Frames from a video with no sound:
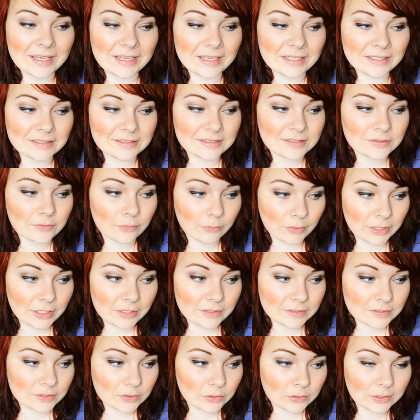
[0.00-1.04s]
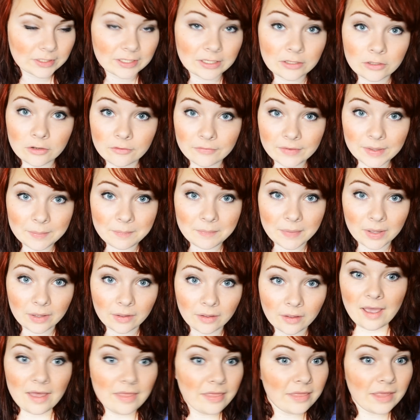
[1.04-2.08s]
It's three years old in
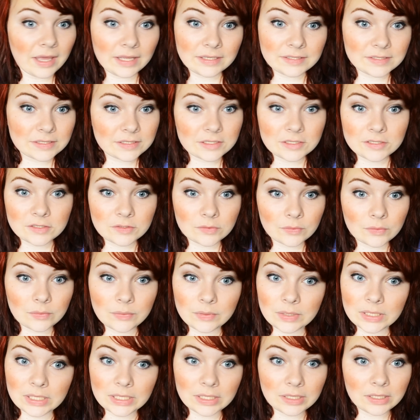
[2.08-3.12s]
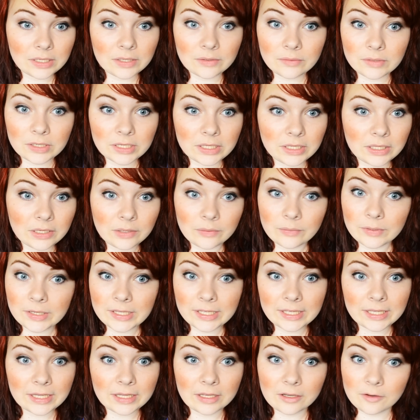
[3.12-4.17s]
November. And that's just really, really
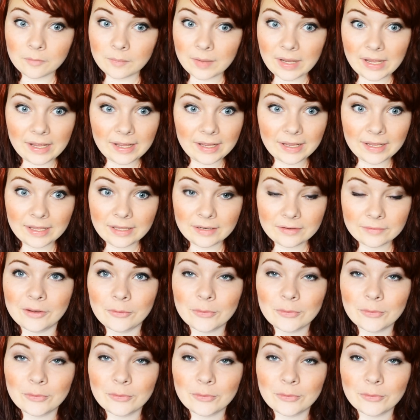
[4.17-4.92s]
weird, man.